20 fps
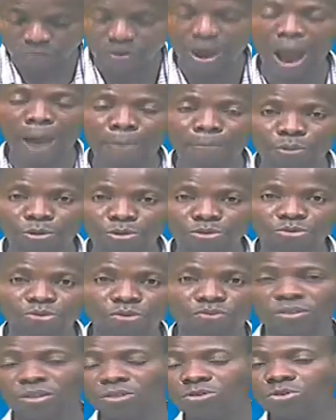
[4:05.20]
of
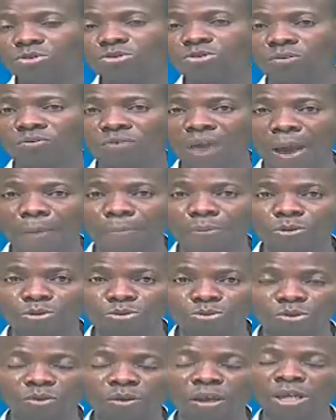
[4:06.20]
apostrophe, the use of
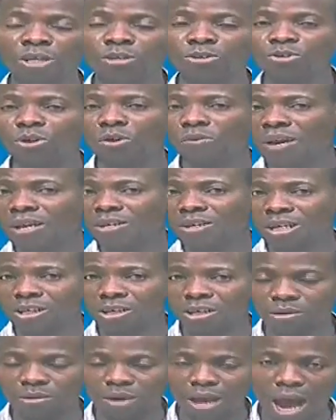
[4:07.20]
apostrophe. You know, when you are
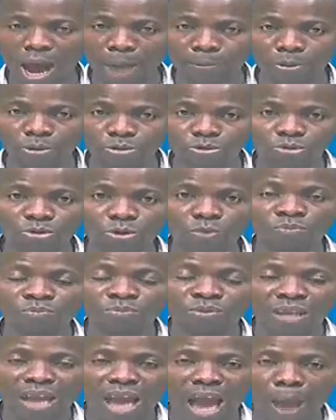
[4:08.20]
talking about
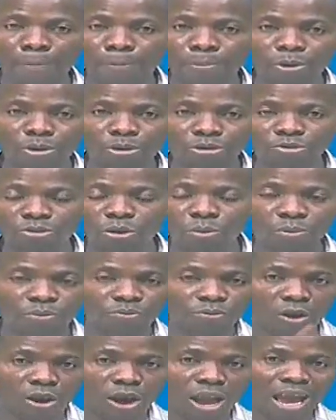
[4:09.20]
apostrophe
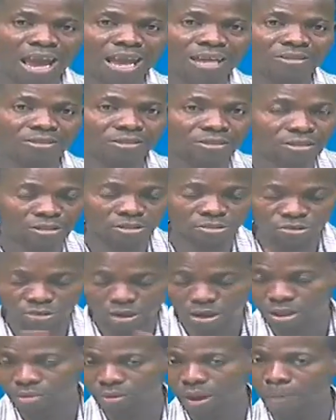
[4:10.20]
before s is
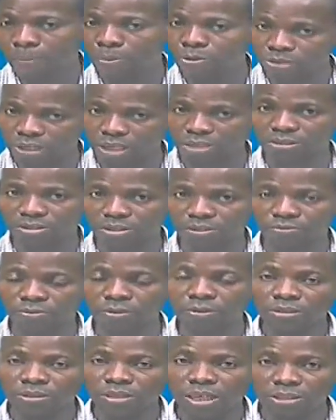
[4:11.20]
talking about possessive.
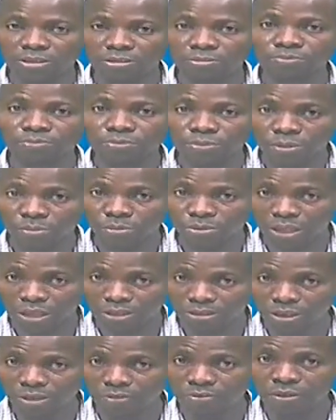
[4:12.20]
Yes,
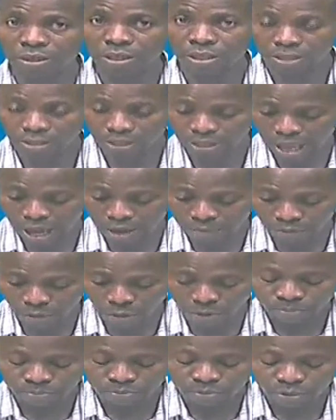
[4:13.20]
possessive.
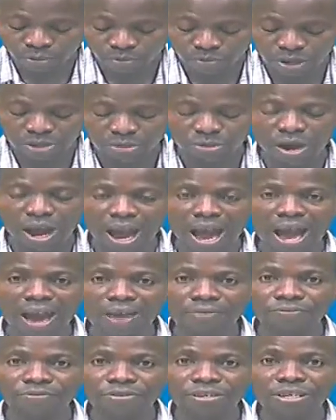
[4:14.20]
Therefore, when you
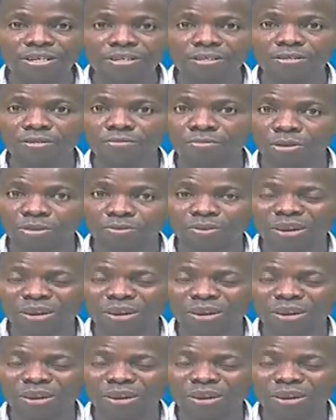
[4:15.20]
have it,